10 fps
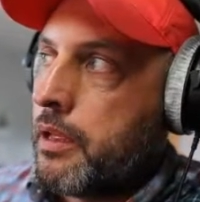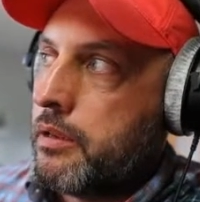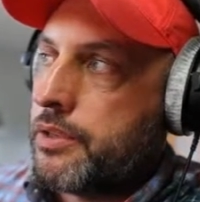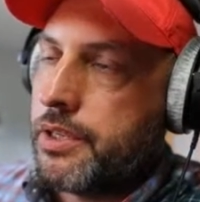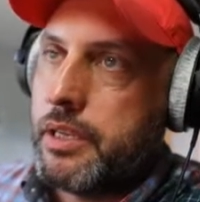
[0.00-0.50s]

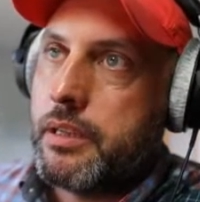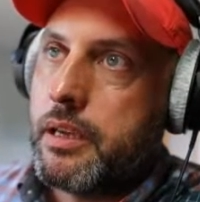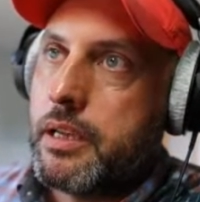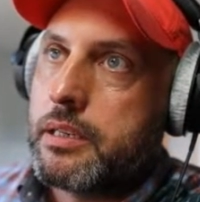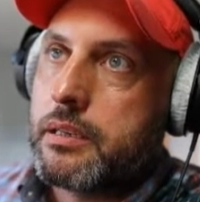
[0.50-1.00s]
You see
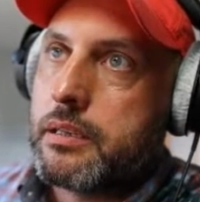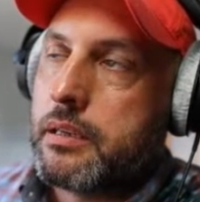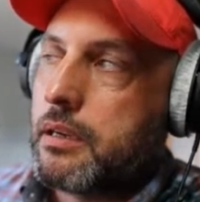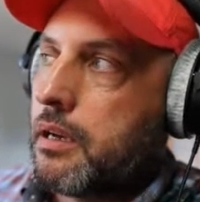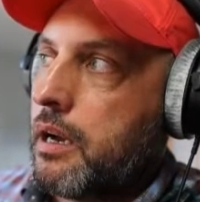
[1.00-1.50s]
that
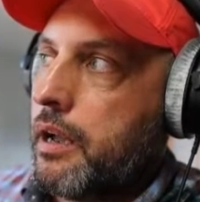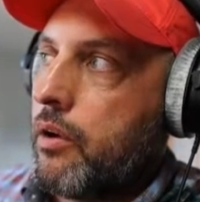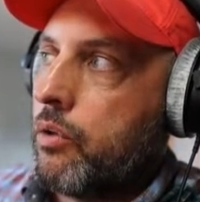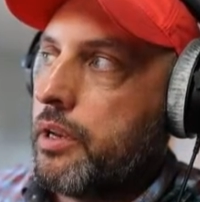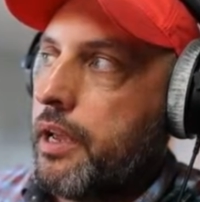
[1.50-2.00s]
I
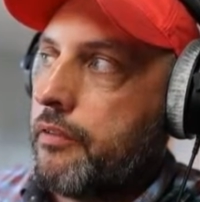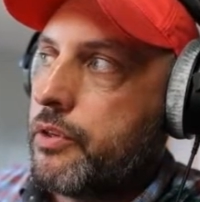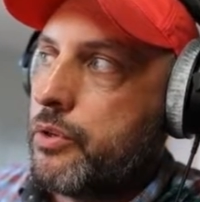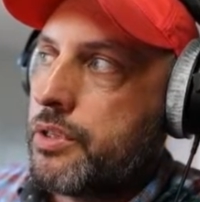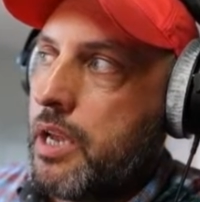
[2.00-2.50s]
only have
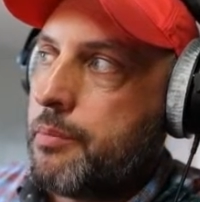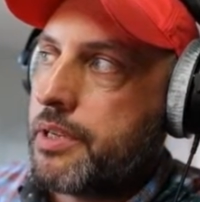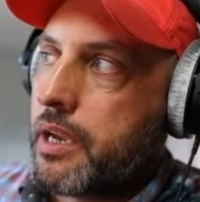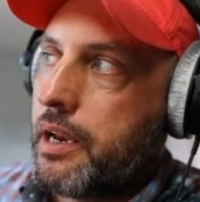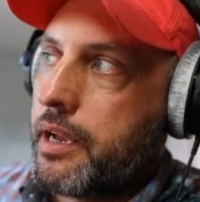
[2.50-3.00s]
two steps.
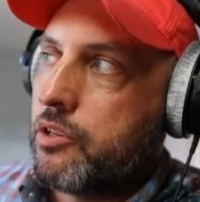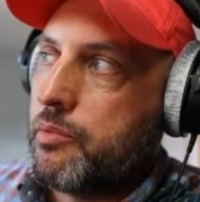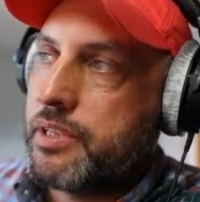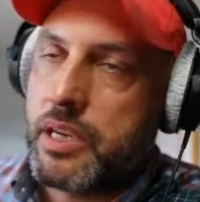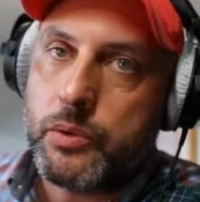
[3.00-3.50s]
I connect to
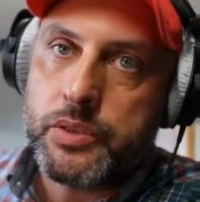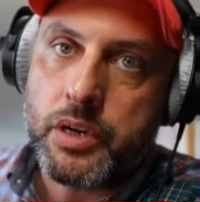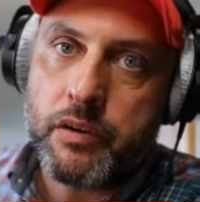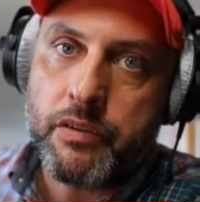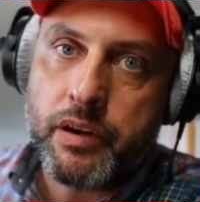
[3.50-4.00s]
my SQL
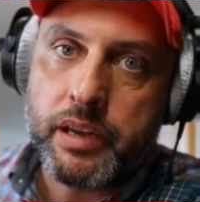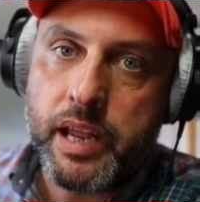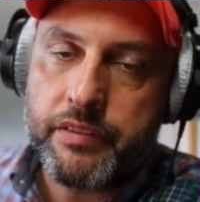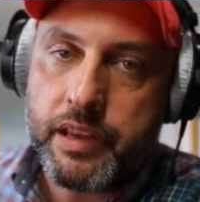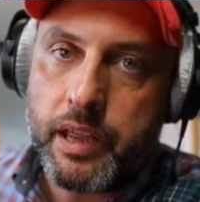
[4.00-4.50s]
Server and
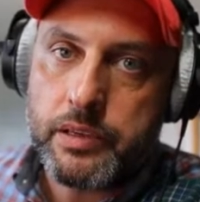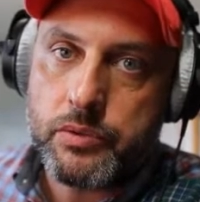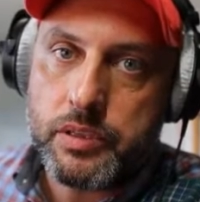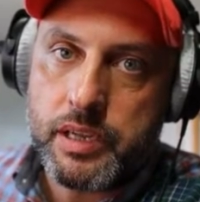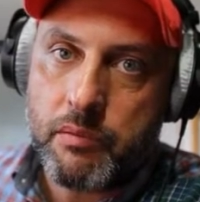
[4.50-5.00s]
navigate
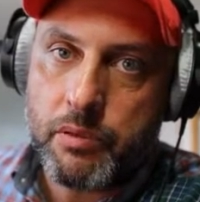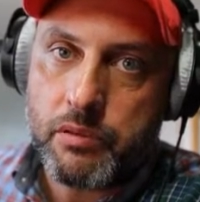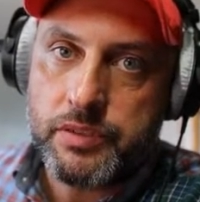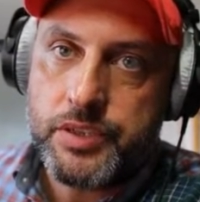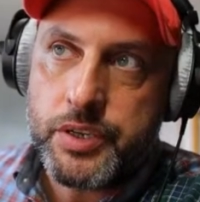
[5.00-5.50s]
to the table
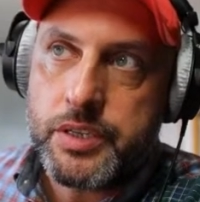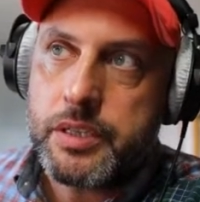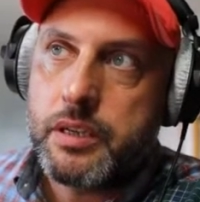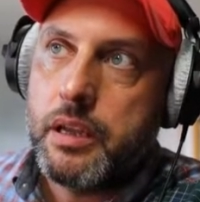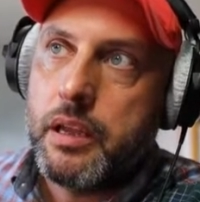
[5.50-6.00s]
of interest.
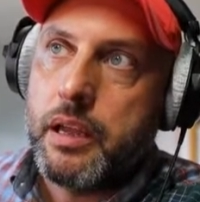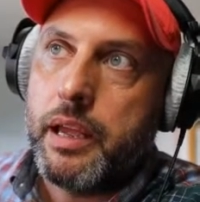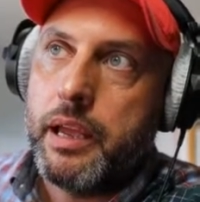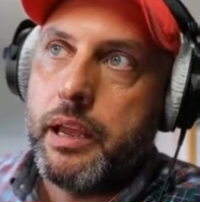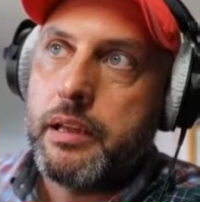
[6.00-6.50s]

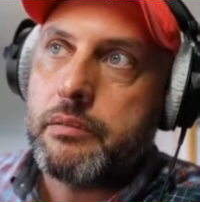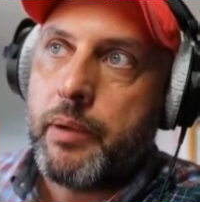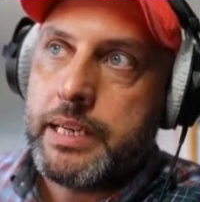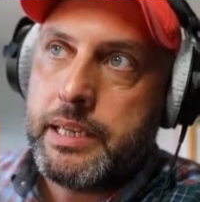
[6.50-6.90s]
And my